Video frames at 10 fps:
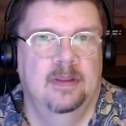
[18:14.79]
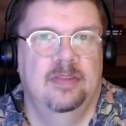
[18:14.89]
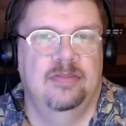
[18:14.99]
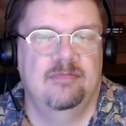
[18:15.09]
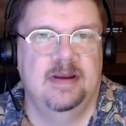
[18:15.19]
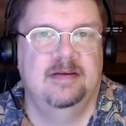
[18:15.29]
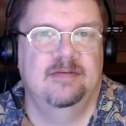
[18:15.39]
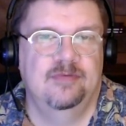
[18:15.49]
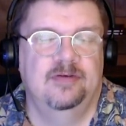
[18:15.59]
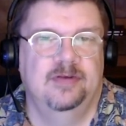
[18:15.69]
3
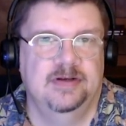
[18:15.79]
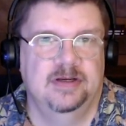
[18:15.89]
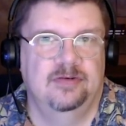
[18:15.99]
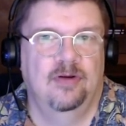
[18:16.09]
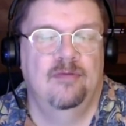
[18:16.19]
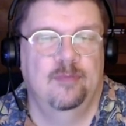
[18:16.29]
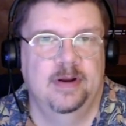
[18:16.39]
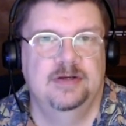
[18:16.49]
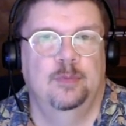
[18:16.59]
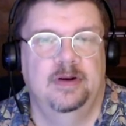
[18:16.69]
different digits, of
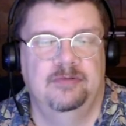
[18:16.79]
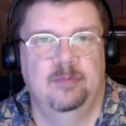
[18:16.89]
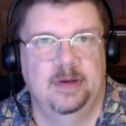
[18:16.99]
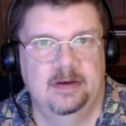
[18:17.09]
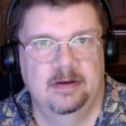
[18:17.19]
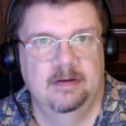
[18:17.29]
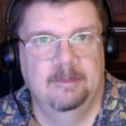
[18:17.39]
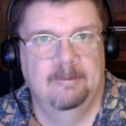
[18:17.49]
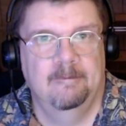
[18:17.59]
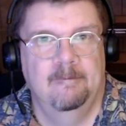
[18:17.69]
which 1 is repeated.
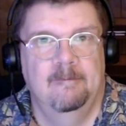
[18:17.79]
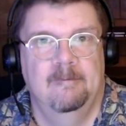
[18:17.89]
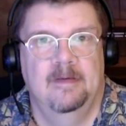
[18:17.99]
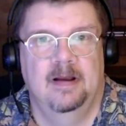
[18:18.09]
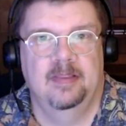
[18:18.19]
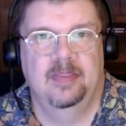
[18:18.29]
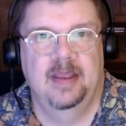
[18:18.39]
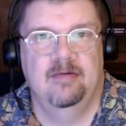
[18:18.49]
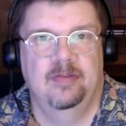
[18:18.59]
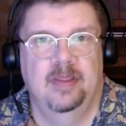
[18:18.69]
Either
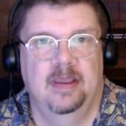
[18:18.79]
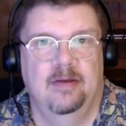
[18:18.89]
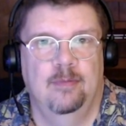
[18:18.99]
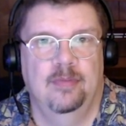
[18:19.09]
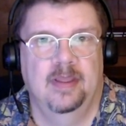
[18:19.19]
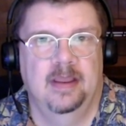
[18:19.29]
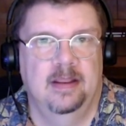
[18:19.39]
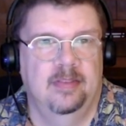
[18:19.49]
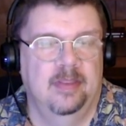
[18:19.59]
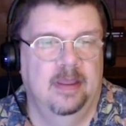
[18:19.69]
there and there, or there
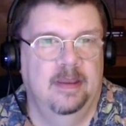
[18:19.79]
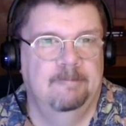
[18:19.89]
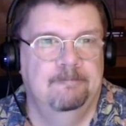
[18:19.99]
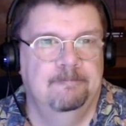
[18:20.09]
and there.